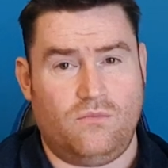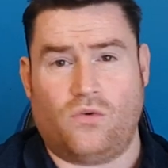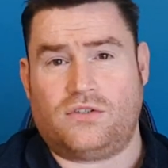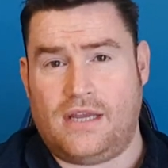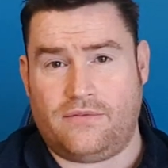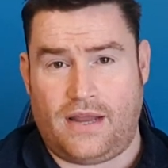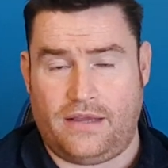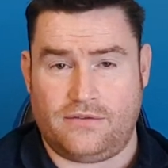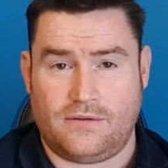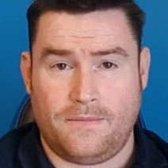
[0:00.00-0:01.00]
won't save
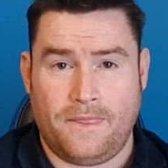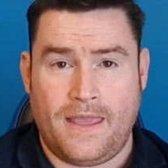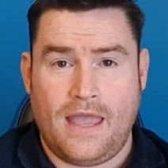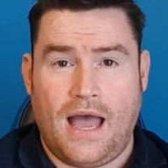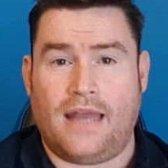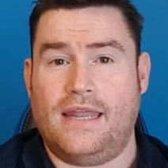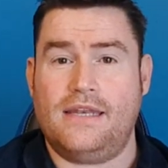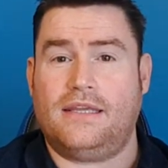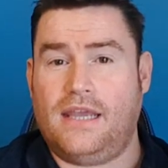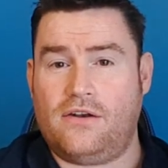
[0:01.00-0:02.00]
lives. An
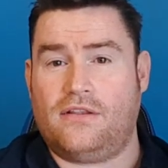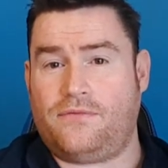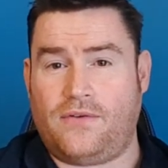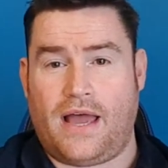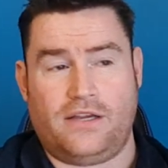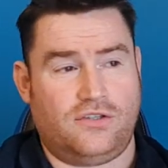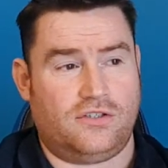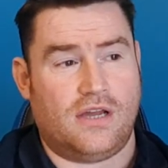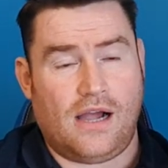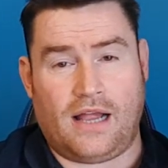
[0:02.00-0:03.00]
indicator that
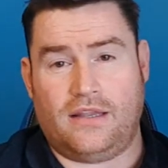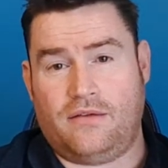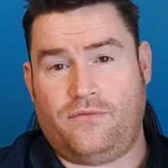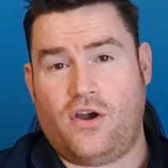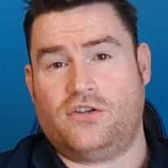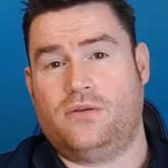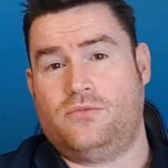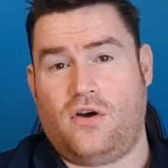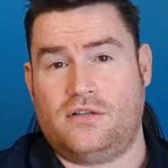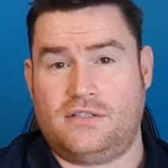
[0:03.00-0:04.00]
flashes and a voice
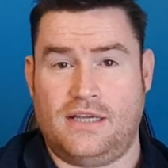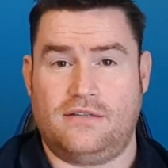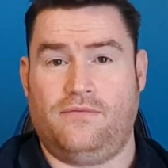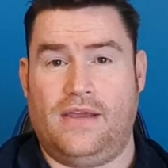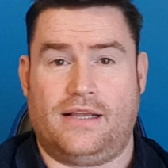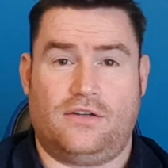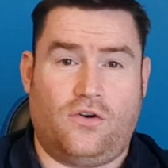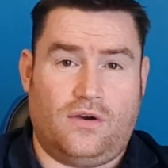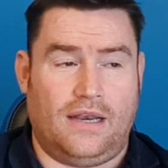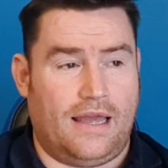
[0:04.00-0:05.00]
comes on and says the vehicle
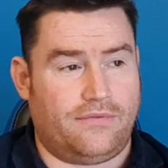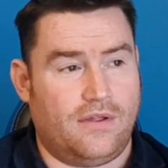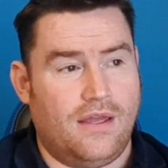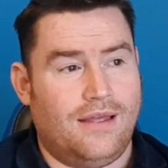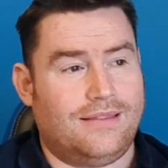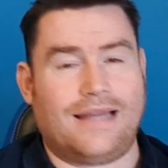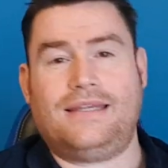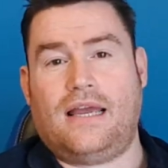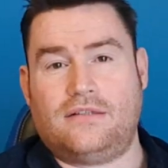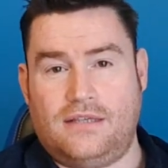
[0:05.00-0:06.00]
turning left.
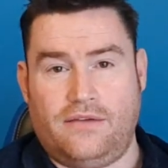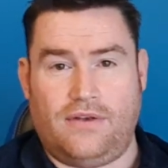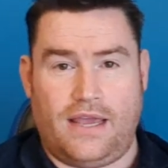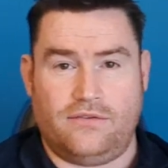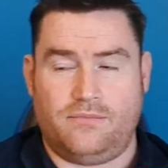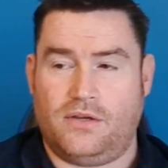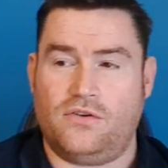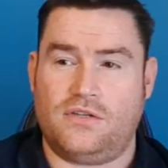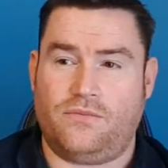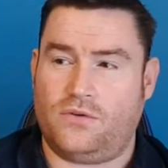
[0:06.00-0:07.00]
That can't save lives
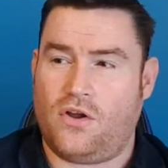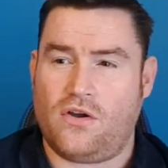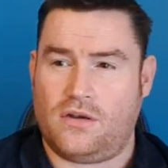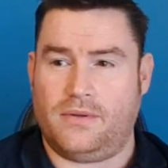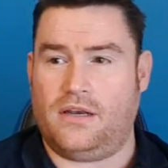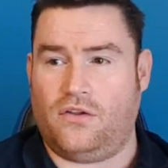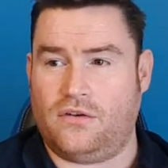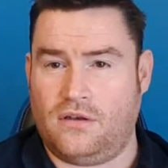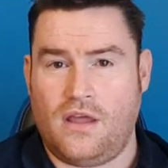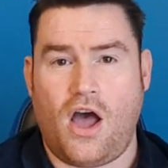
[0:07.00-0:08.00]
because if we're talking about
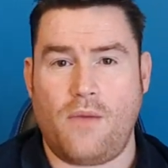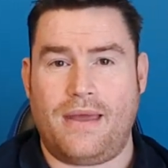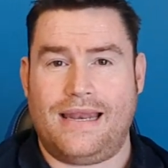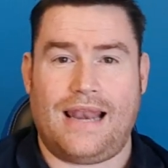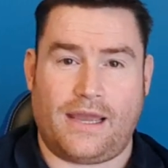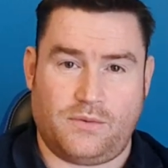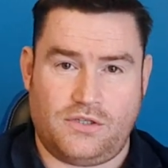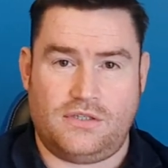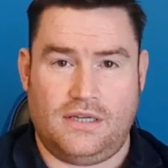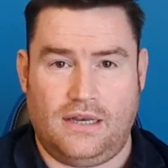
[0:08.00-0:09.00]
London, how many
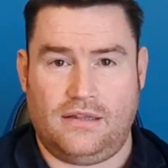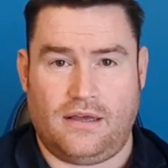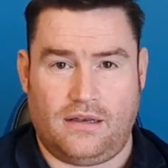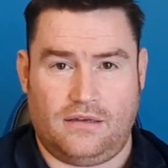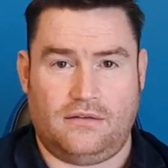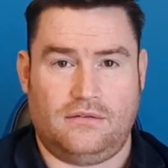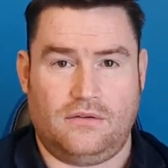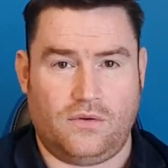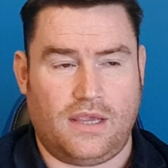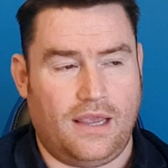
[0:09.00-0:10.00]
languages do you need that in?
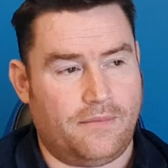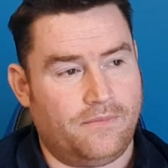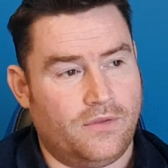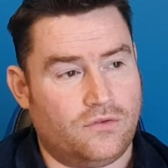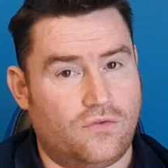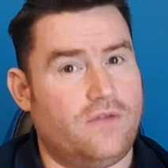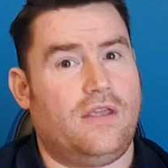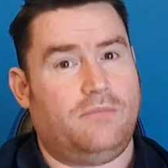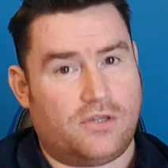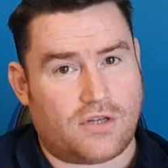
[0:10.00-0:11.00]
Okay, so don't
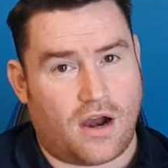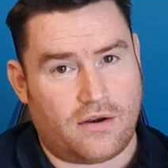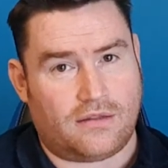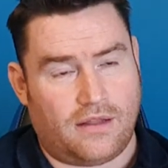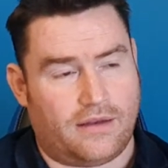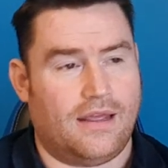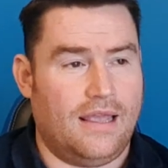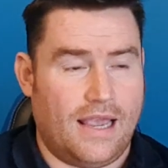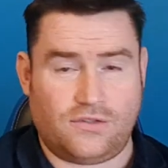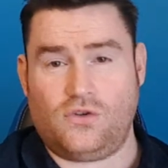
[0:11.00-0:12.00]
even get me started on that.
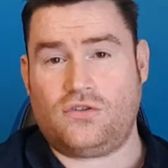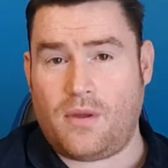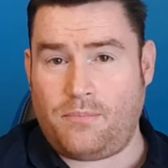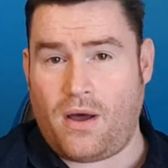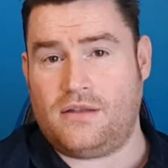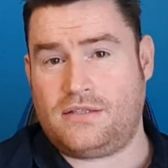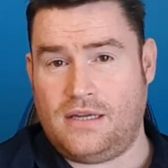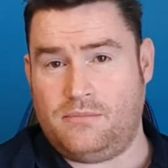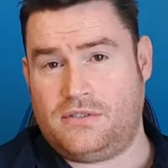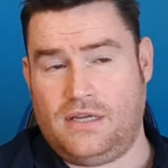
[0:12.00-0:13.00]
It's just a
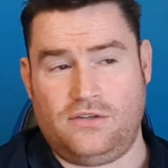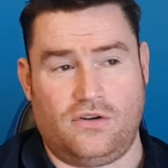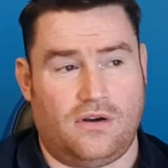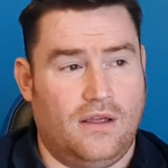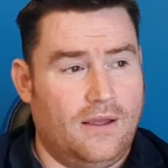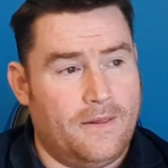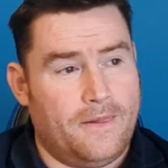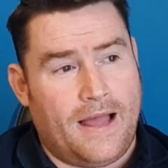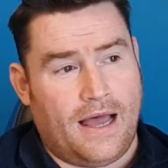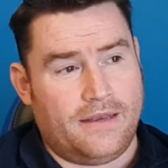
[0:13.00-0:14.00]
policy and procedure.
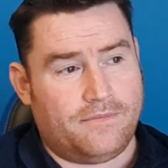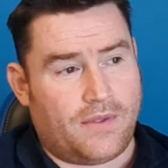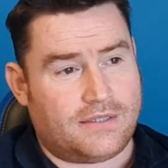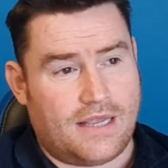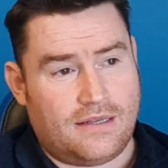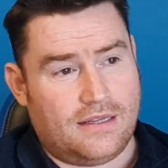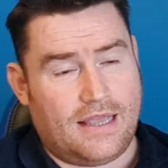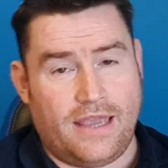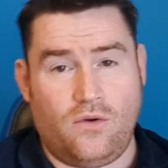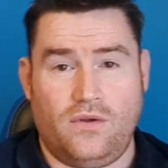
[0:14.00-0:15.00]
And I said to the
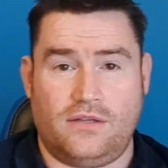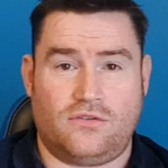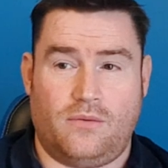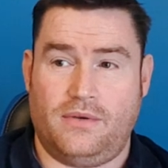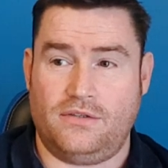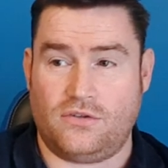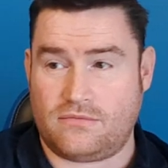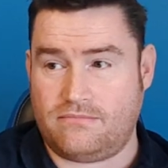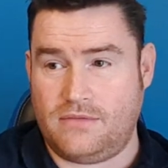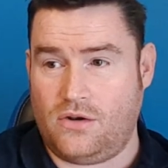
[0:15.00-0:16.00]
guy, go and get somebody
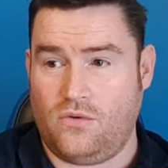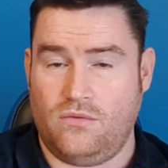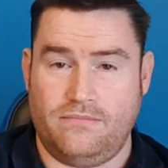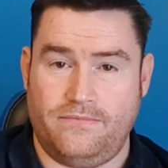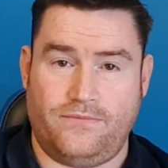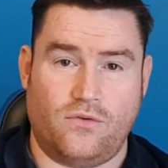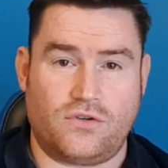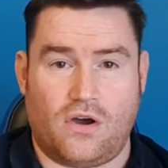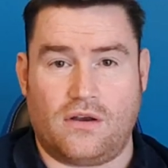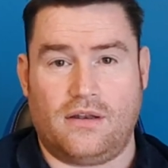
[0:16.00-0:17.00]
just, you know,
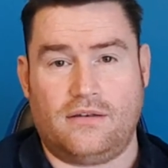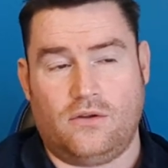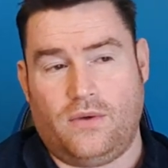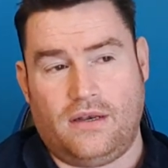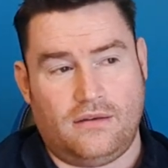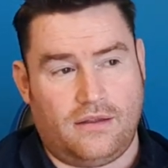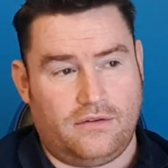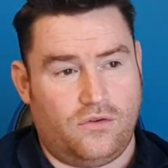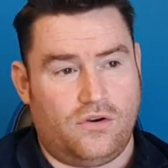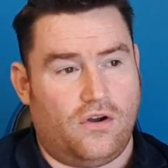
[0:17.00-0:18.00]
FORS audit it and go in
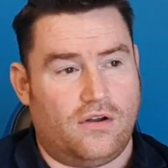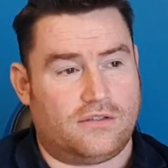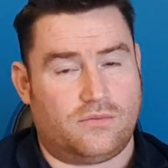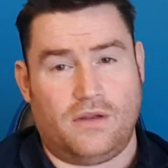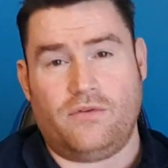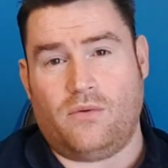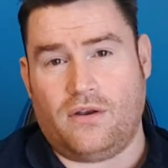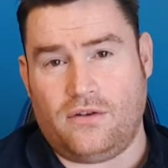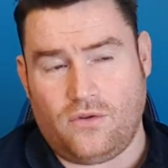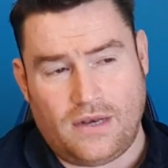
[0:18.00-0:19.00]
and do your audits, whatever you
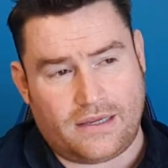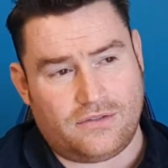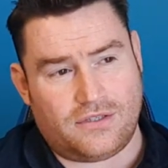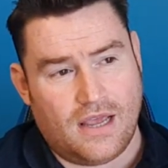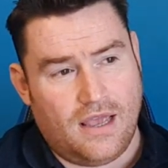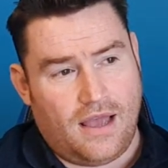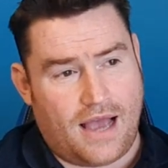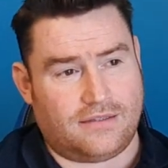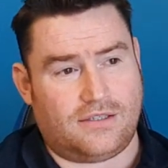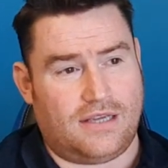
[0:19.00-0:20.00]
want to do. Like, because
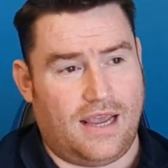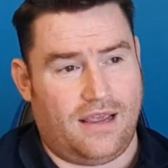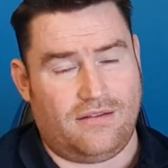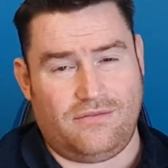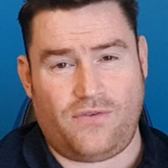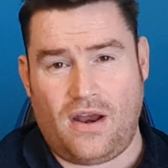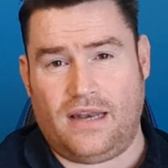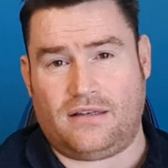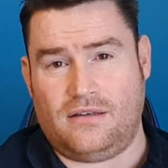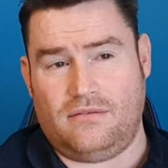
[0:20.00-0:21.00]
as I say, there's
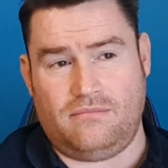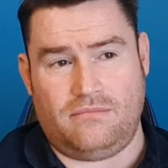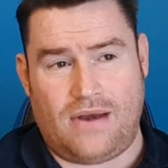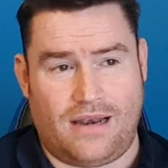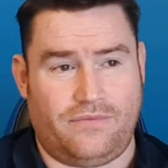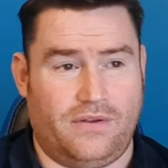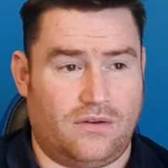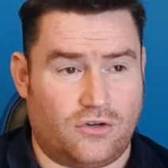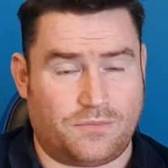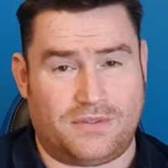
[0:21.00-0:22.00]
very little
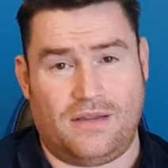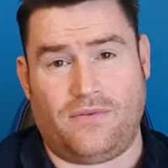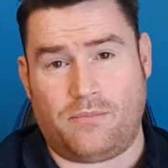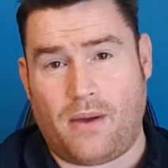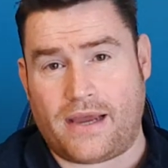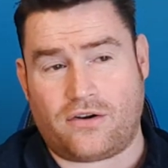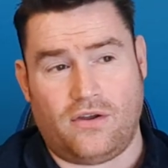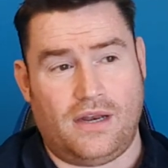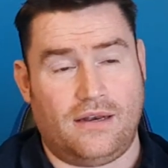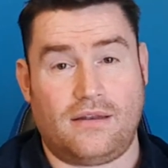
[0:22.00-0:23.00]
relevant or specific
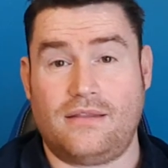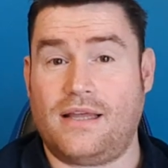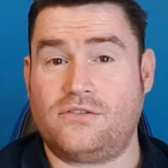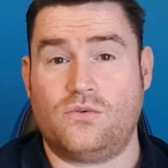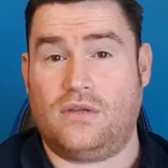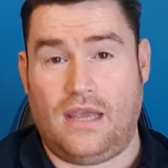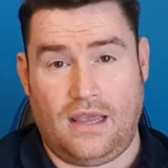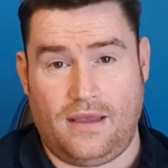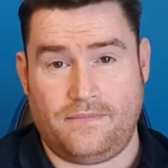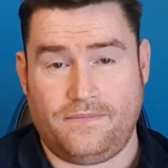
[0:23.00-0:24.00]
background in it, and that's
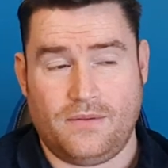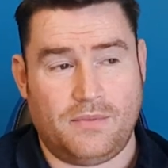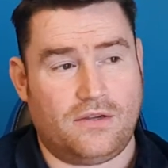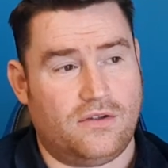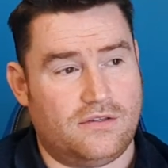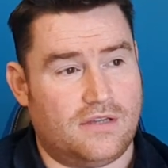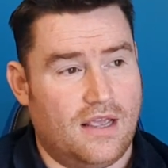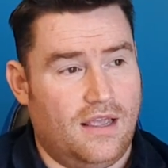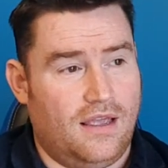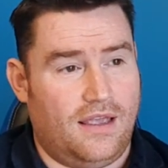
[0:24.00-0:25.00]
okay because
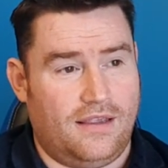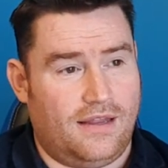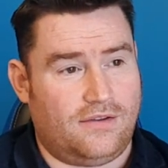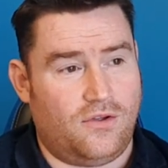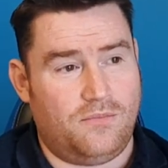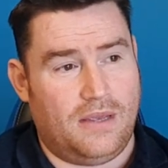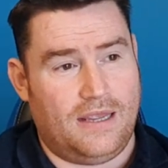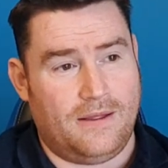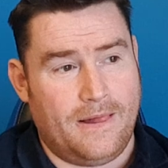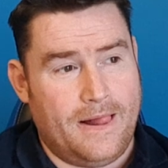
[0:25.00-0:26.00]
it could
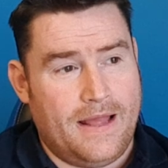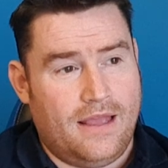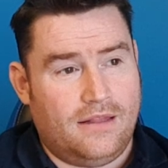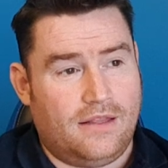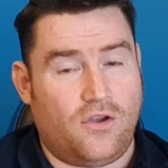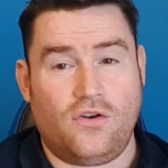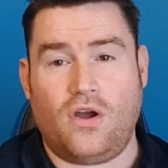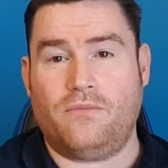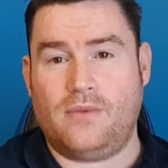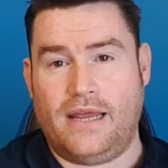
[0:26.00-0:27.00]
be they
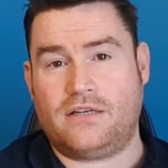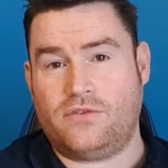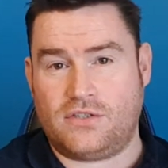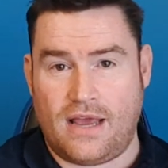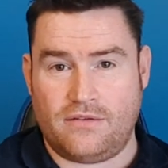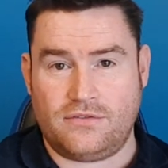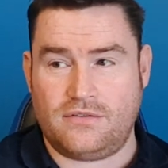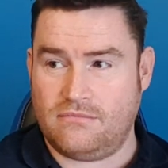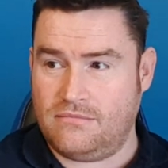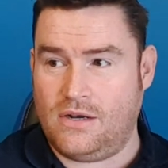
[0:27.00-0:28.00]
could come from the likes of
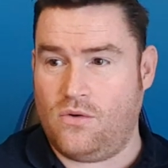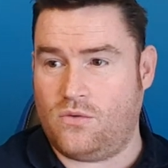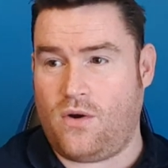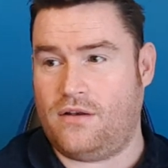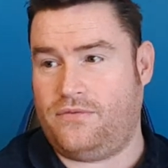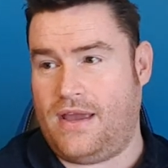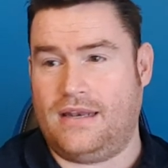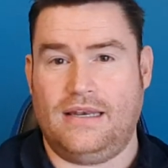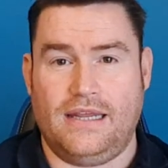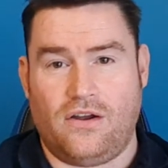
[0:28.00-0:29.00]
ourselves, you know,
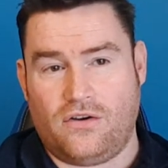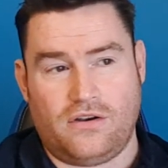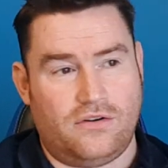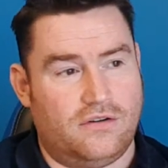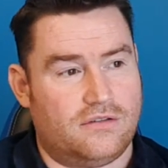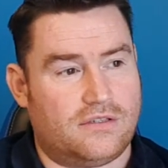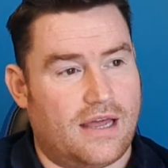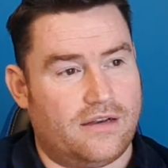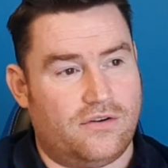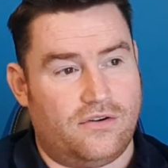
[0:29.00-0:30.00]
qualified lead auditor
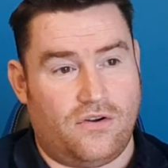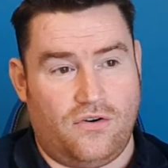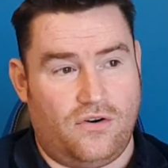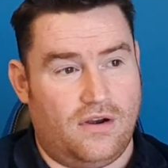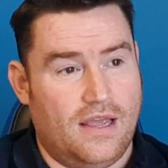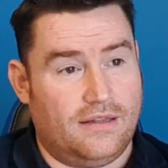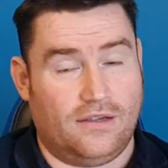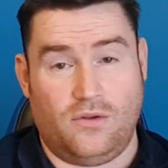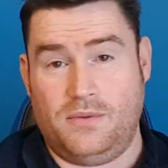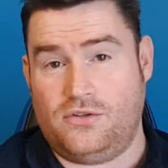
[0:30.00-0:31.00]
standard, or
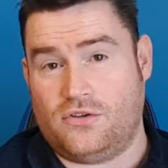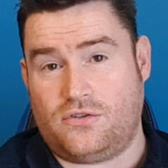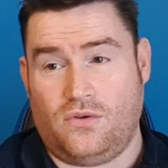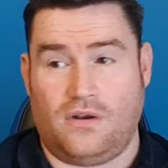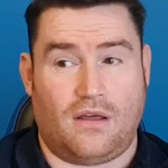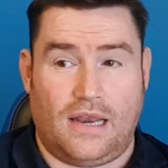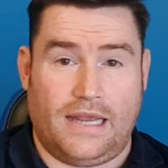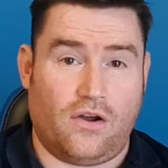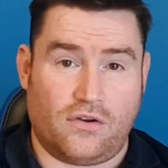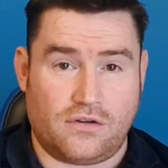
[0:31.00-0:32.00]
they could be just doing an
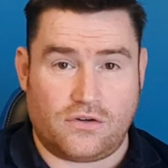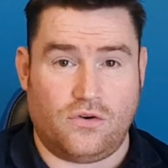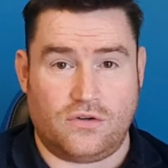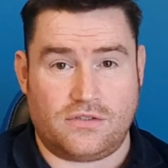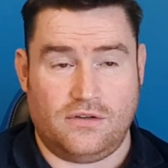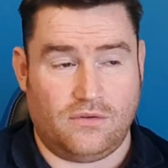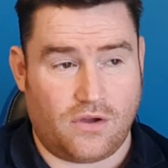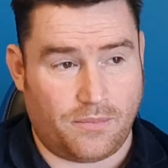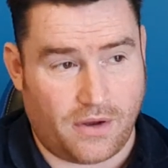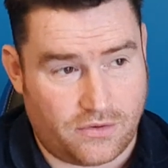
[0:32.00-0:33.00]
online auditor course, you know, a
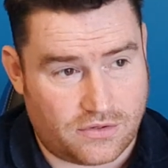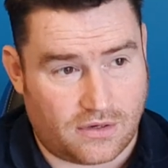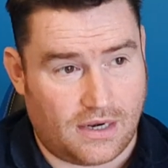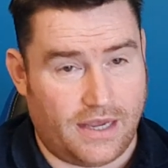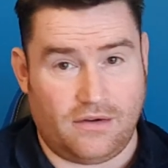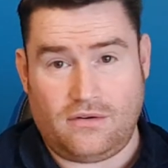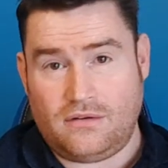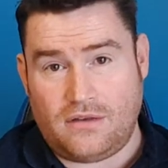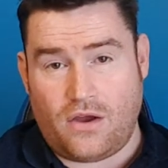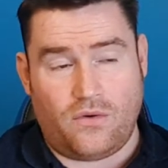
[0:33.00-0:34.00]
couple of hours online
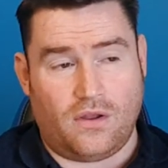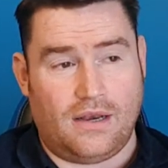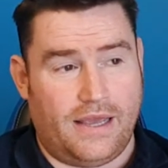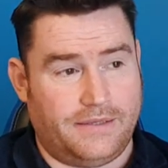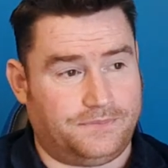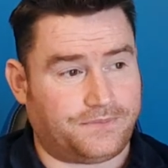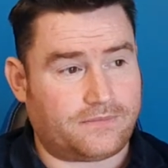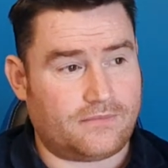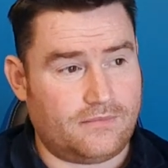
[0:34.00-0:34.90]
or an hour online.